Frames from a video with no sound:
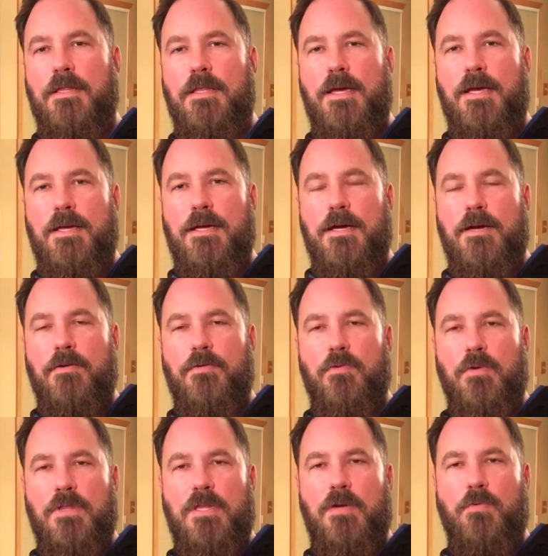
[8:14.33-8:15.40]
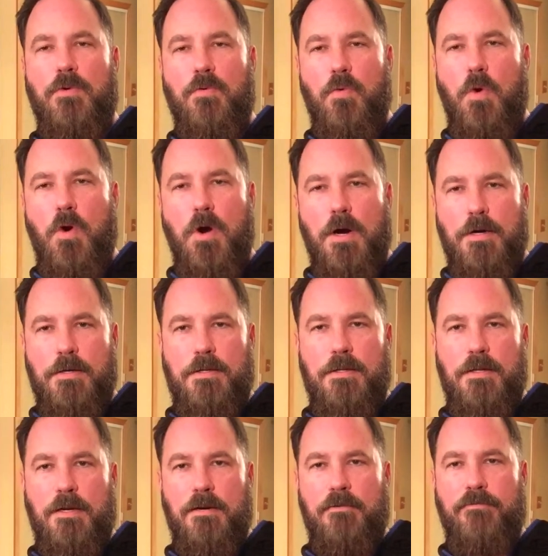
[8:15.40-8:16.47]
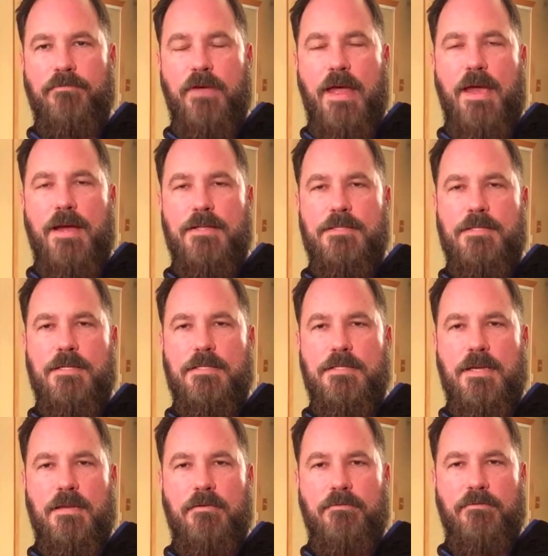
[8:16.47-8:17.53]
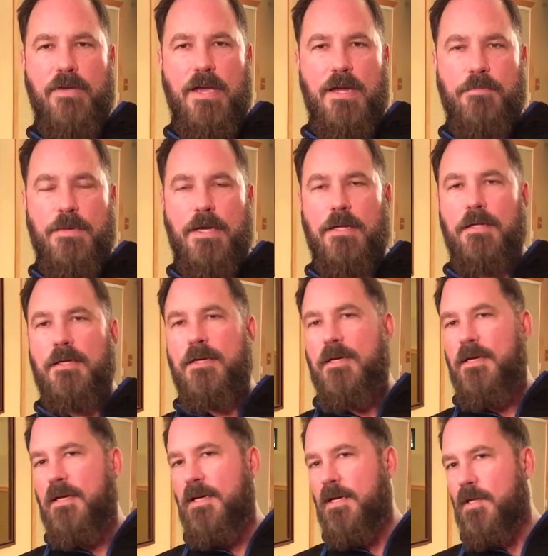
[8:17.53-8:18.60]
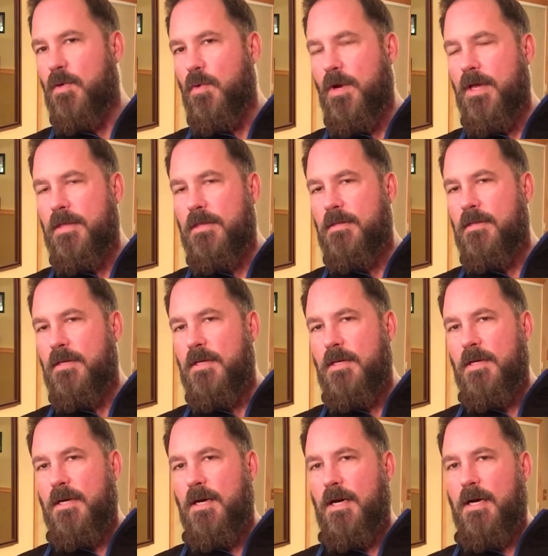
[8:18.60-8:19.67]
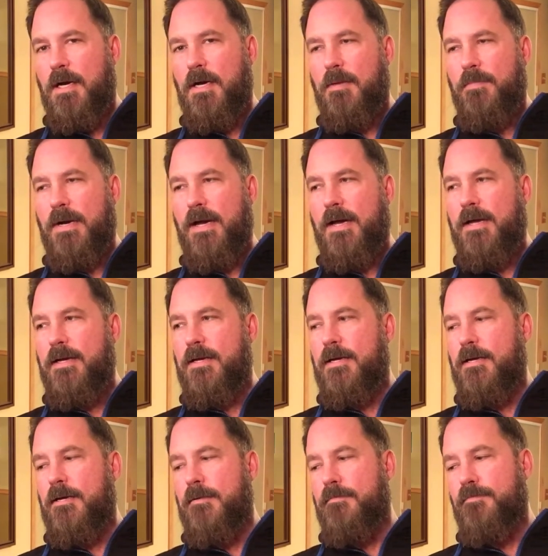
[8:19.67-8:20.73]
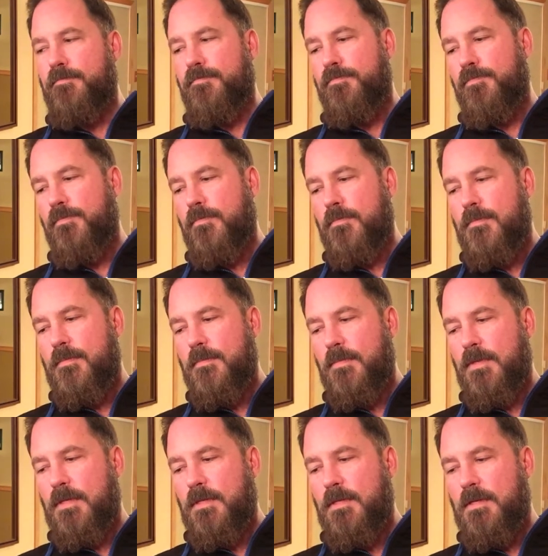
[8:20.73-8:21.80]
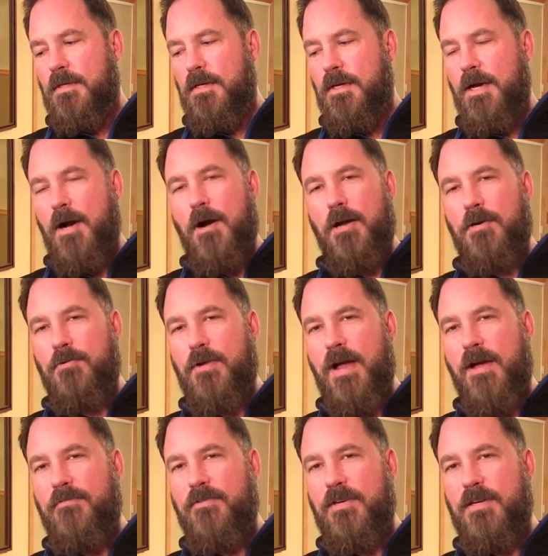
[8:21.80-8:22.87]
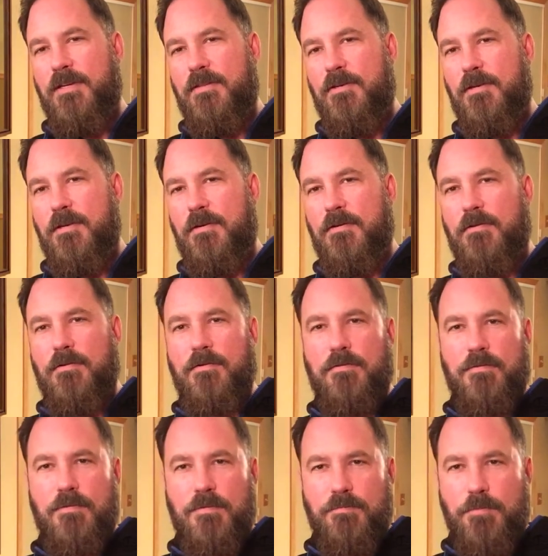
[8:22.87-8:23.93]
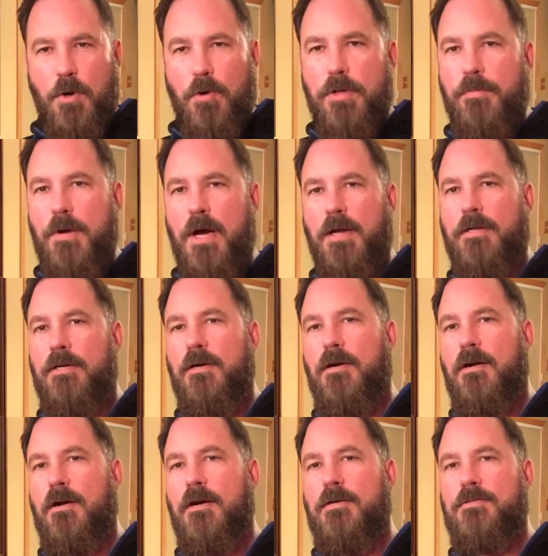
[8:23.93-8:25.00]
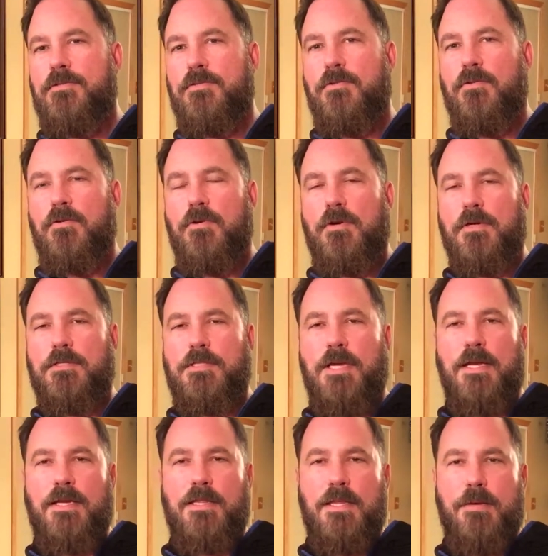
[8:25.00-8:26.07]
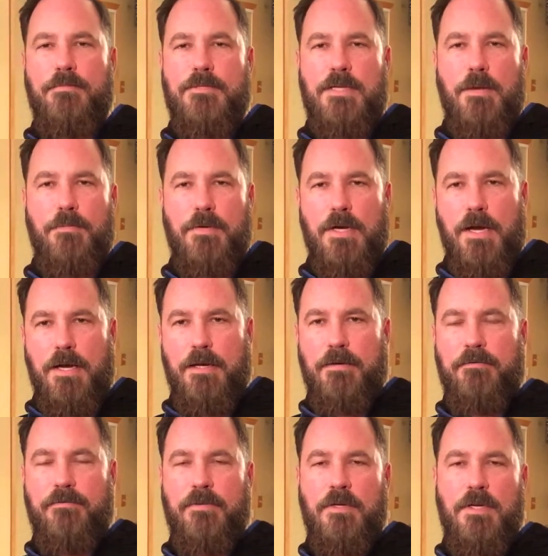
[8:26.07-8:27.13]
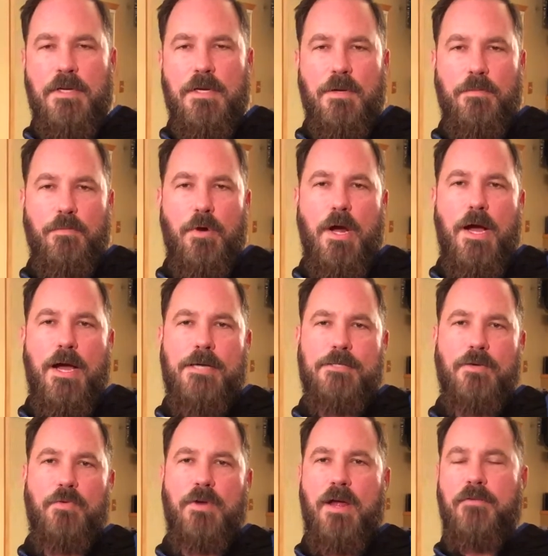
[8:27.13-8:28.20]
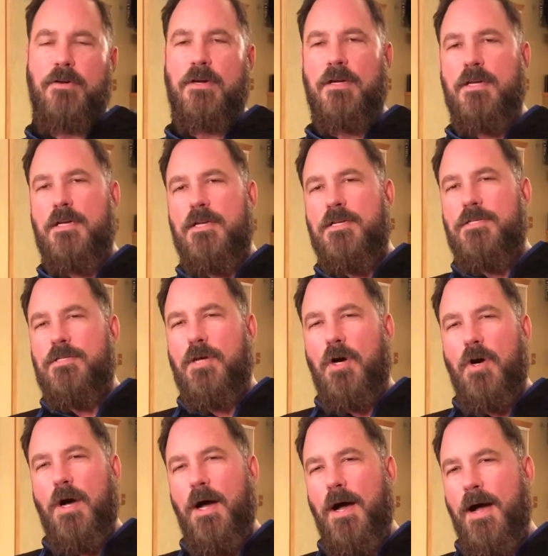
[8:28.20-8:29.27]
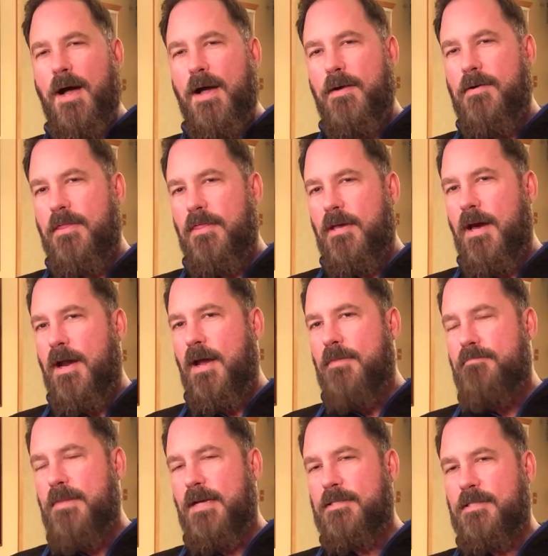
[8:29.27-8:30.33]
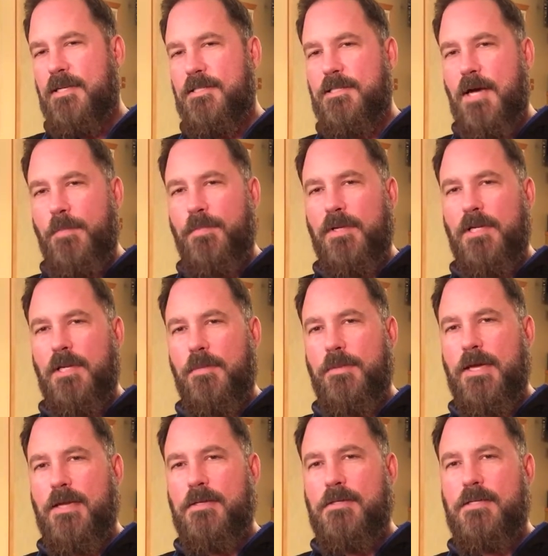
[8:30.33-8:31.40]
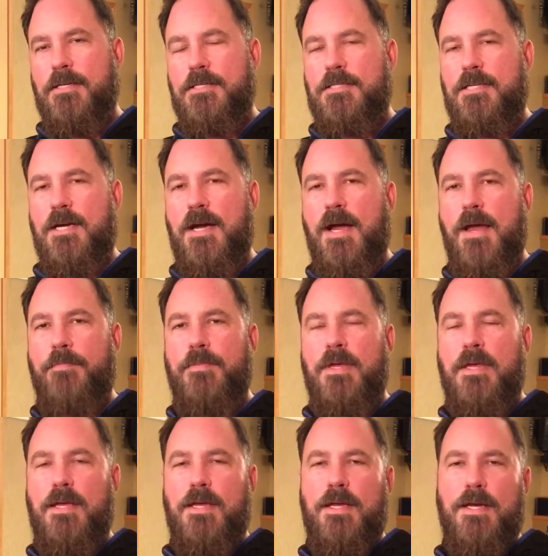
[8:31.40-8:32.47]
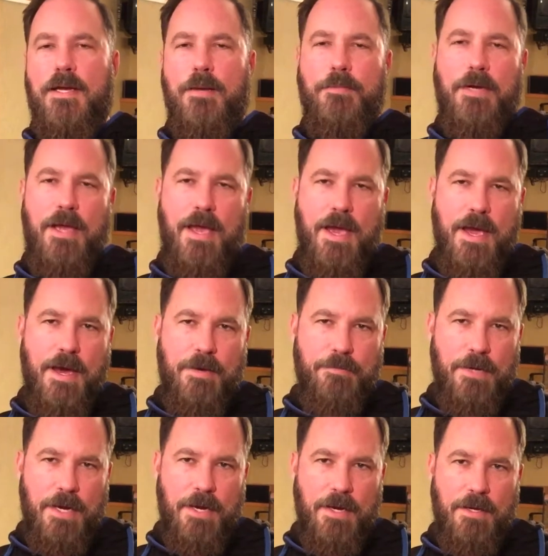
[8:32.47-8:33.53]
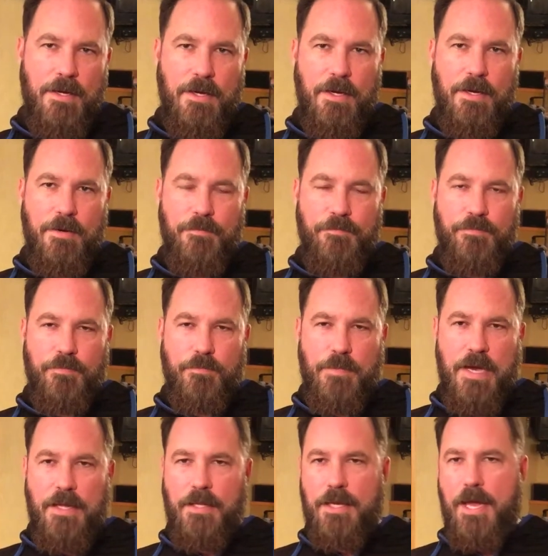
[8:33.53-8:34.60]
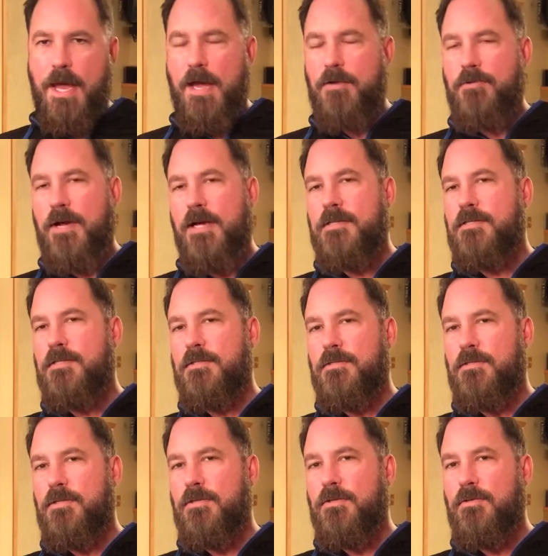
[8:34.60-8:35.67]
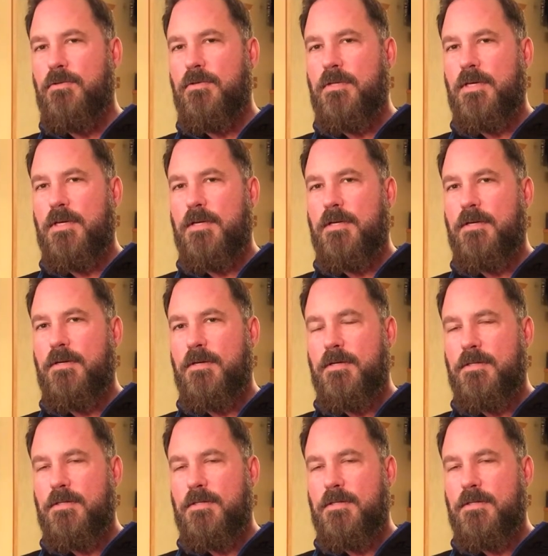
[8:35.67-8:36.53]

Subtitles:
they reward their fans that send fan mail either with by autographing their Pokemon cards or sending them some kind of prize or whatever. So I thought I'd mix things up a little bit this time, and I'm going to add my mailing address to